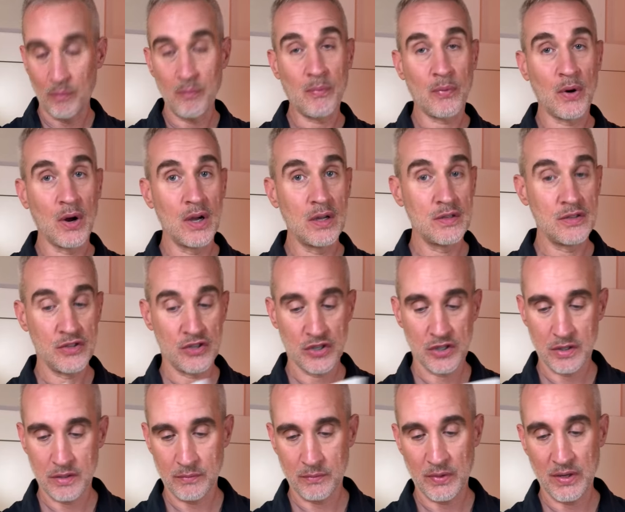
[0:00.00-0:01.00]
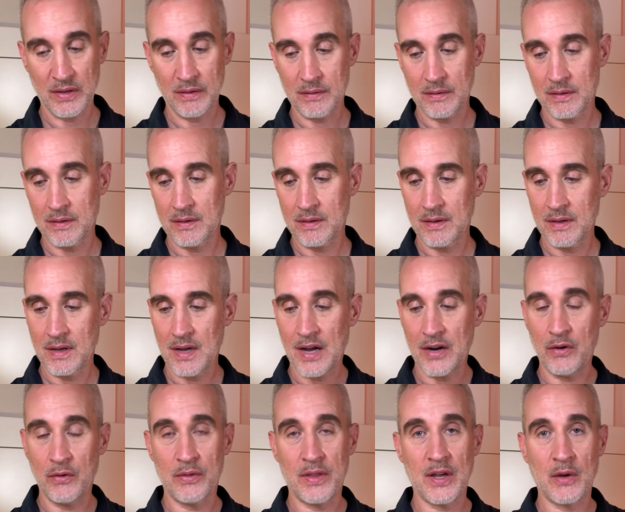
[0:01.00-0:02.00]
Brunch.
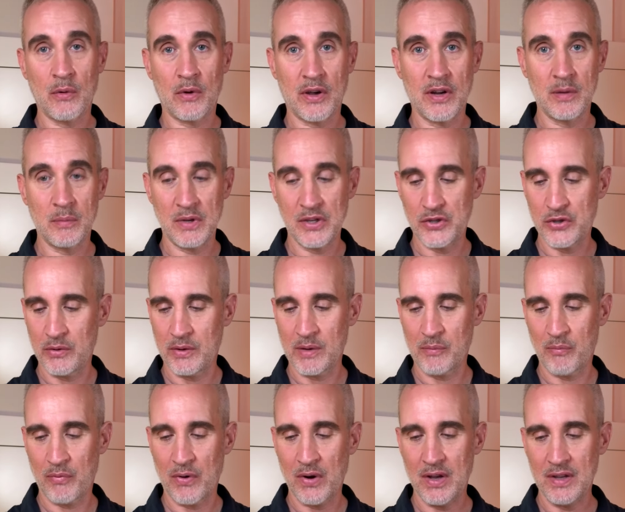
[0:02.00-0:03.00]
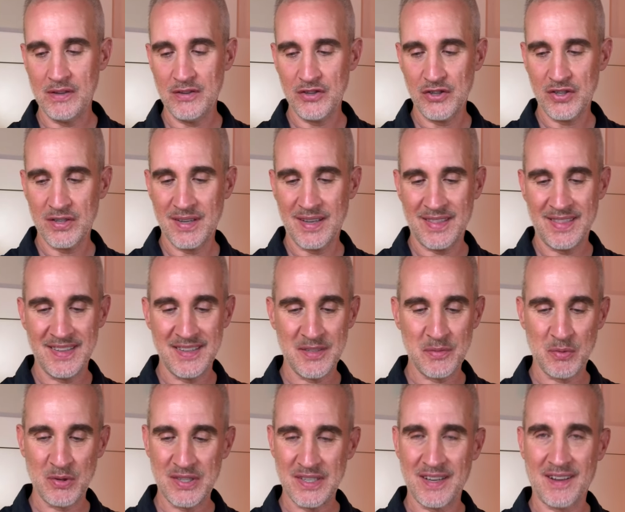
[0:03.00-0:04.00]
I think we're going to be doing brunch at this
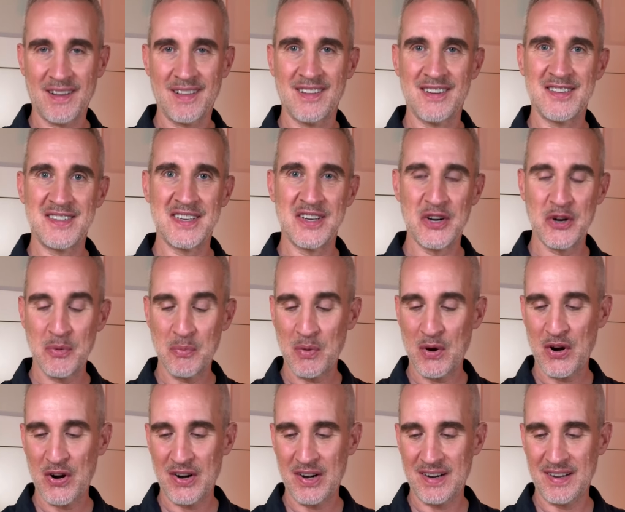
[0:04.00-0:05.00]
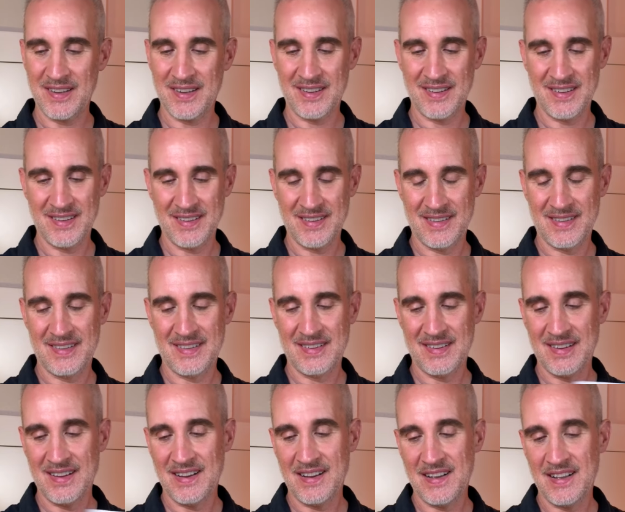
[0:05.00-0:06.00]
particular dinner
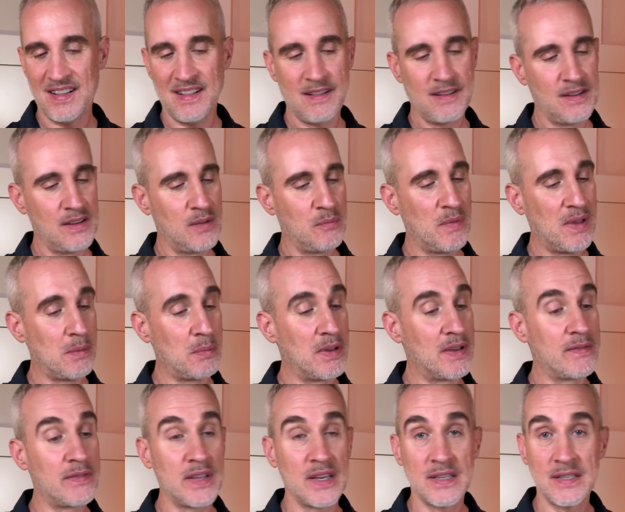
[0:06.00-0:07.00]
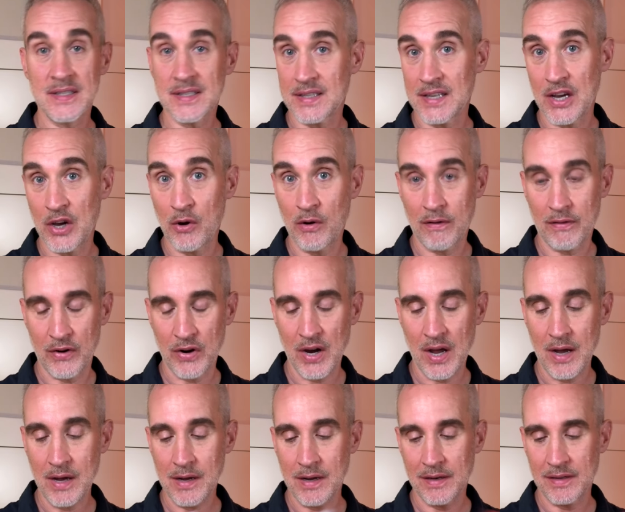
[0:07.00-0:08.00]
party. Maybe if they stay
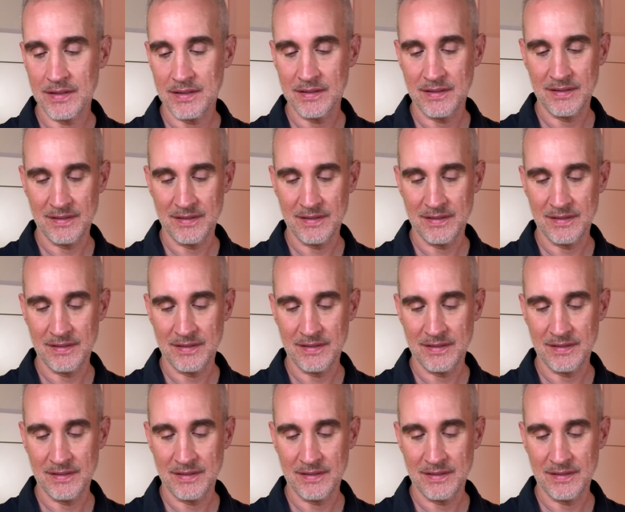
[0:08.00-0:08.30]
overnight.